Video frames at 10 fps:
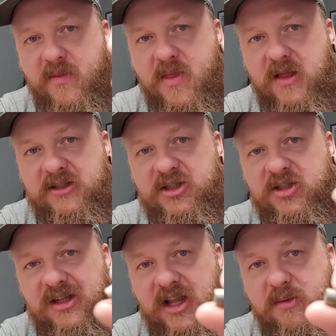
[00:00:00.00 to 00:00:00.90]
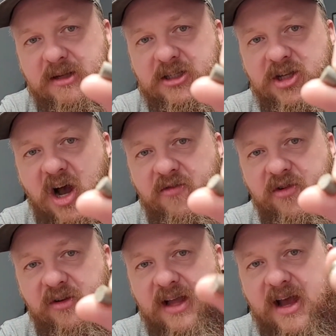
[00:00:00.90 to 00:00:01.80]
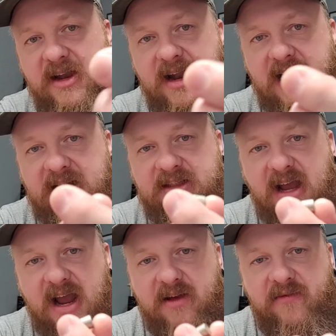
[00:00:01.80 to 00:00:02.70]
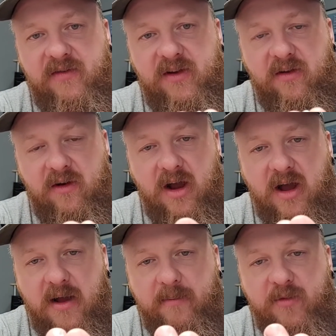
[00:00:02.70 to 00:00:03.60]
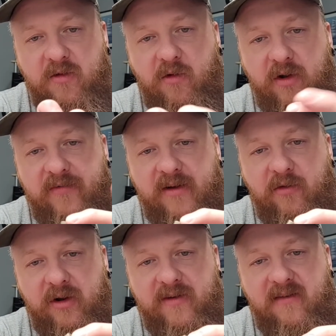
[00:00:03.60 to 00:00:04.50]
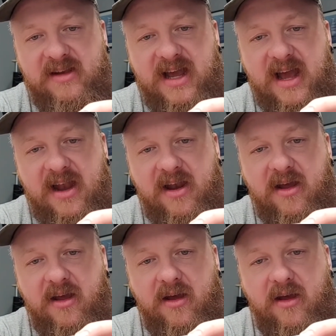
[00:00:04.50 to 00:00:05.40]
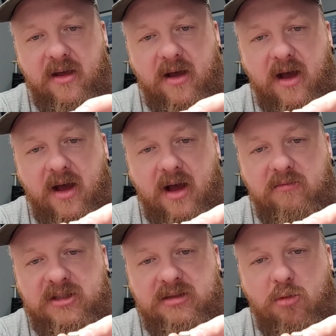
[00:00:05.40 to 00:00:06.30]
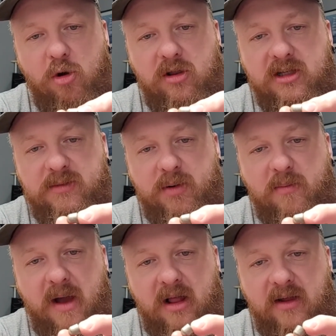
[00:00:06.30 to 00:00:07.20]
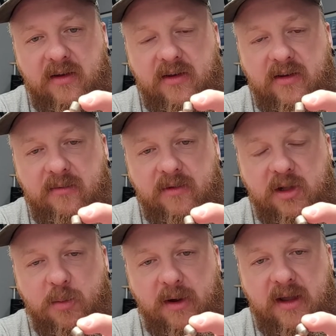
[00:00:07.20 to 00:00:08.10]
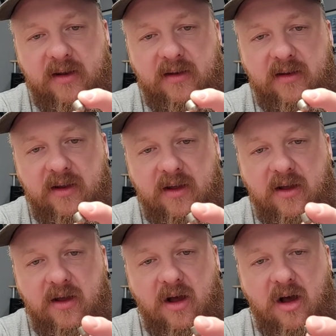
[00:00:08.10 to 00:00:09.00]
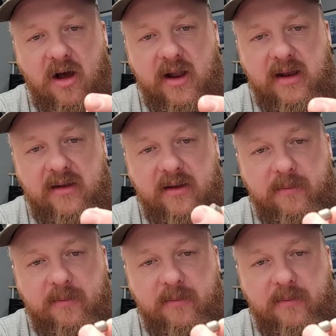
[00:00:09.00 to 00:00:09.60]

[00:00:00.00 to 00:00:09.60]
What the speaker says: It's a little bit softer lead. It has a 45-45-10 smokeless propellant lubricant on it,